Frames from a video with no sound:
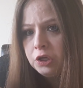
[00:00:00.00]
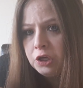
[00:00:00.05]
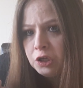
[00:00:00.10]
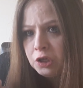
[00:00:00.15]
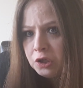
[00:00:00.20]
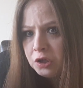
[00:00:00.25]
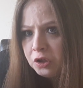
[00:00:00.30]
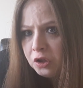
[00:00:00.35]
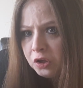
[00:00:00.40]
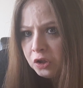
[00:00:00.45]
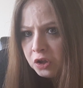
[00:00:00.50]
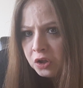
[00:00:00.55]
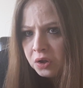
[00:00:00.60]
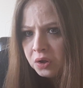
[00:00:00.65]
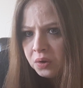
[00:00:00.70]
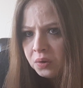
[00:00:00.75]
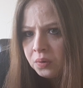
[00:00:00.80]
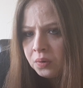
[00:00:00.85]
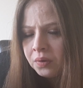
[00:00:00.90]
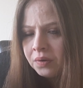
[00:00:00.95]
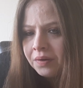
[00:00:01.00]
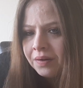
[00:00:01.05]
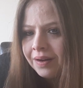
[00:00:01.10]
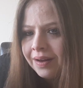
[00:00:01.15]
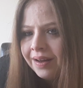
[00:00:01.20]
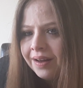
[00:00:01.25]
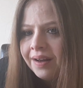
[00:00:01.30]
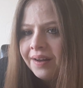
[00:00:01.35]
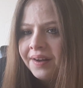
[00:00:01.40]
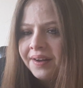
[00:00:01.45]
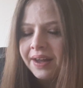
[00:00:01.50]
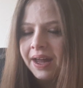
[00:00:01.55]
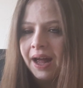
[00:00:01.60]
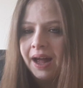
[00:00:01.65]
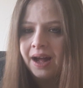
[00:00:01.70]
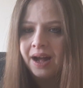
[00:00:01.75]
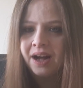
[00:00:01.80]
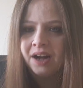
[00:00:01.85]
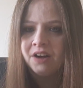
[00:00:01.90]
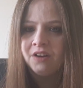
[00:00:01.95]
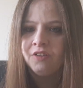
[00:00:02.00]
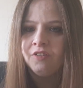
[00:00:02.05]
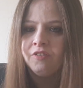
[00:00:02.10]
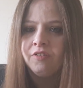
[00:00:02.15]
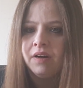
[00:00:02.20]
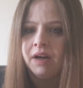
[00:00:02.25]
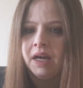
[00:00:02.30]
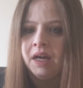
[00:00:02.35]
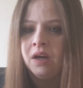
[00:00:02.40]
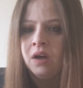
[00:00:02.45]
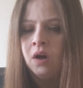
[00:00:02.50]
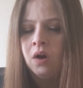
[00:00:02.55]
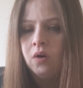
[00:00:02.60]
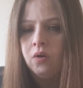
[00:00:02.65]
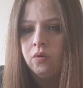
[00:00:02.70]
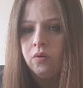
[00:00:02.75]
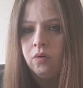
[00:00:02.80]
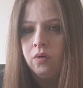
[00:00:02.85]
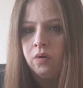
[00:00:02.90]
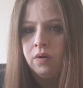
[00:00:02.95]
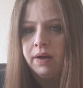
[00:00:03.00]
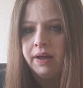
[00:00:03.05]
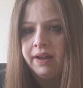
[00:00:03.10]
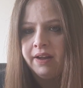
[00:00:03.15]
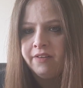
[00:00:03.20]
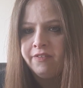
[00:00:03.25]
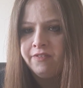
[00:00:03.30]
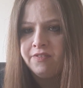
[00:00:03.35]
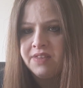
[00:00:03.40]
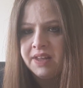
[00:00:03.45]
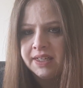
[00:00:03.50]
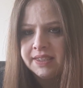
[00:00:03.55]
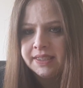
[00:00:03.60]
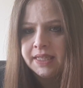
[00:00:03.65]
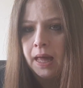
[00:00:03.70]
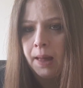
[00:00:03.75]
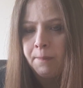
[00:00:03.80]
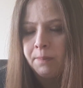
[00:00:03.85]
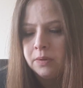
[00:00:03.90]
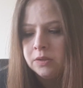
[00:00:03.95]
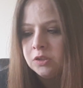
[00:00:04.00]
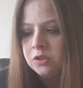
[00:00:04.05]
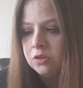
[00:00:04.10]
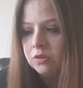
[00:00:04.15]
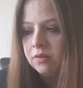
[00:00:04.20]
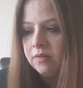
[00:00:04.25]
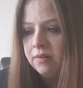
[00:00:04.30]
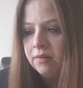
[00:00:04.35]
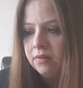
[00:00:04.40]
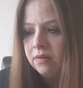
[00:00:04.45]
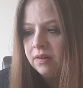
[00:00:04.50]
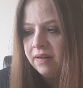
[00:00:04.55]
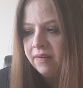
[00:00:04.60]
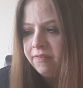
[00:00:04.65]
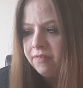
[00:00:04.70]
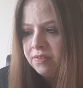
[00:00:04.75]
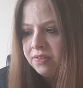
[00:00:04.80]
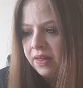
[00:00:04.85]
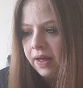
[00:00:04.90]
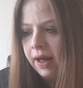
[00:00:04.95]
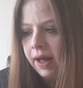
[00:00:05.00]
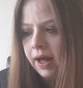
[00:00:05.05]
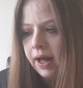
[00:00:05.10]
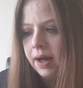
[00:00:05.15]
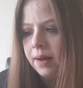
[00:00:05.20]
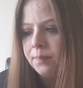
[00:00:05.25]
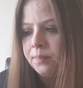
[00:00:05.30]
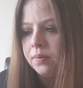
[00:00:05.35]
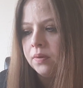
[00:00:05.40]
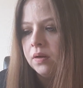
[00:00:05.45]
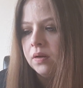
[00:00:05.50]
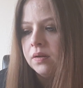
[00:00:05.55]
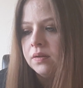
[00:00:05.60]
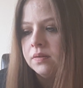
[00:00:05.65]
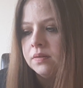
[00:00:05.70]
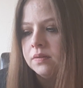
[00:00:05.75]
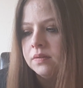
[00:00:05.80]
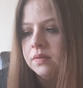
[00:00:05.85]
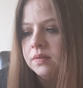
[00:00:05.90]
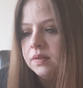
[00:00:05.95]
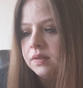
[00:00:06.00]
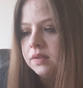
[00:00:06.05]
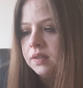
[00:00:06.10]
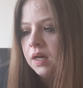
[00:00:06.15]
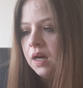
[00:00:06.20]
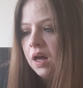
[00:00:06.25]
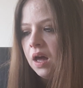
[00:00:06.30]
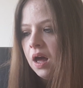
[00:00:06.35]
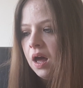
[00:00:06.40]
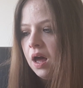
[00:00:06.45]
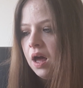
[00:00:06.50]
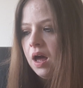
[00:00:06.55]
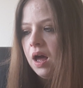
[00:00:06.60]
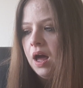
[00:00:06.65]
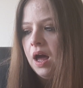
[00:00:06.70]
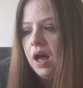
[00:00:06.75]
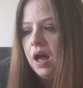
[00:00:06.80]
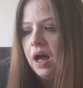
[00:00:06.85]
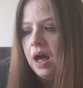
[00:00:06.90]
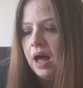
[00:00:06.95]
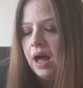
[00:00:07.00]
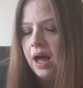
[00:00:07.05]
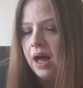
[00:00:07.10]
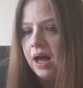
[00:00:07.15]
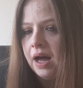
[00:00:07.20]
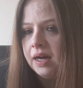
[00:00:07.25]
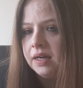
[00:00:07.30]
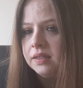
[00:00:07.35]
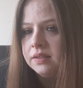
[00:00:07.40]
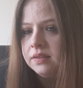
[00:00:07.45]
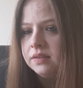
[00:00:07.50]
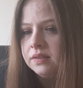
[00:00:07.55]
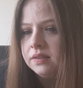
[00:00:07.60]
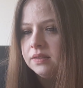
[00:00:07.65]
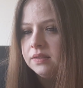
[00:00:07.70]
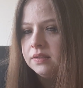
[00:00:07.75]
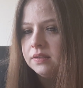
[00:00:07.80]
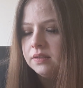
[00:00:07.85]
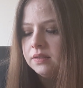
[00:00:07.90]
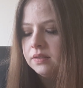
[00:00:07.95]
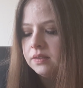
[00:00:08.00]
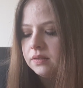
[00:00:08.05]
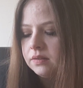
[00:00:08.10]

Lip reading: you get angry, or if this happens, or if that happens. And